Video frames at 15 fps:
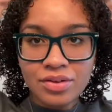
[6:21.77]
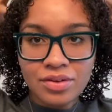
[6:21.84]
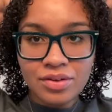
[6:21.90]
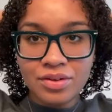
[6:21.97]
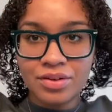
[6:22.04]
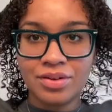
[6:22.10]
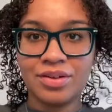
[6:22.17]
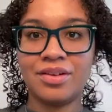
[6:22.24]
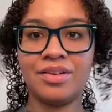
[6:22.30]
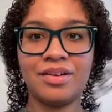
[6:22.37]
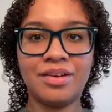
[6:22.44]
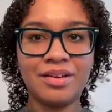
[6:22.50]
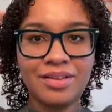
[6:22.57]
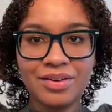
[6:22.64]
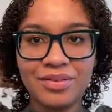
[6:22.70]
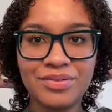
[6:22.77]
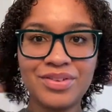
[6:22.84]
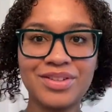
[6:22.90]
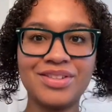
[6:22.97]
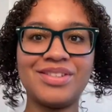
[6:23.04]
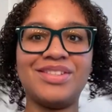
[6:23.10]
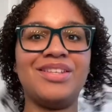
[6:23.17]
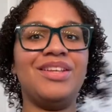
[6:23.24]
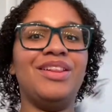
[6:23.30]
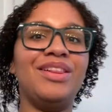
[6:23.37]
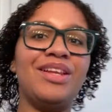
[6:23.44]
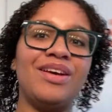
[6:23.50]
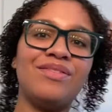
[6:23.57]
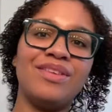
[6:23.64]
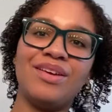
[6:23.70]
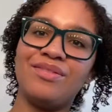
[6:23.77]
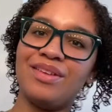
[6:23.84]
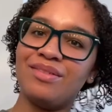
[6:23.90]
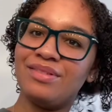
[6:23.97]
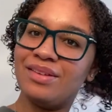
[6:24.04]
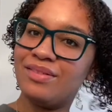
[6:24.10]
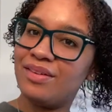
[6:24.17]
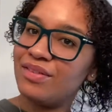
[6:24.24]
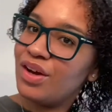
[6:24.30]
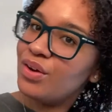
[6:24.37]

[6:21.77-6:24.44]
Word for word: Oh. I love this. Love, love, love, love, love.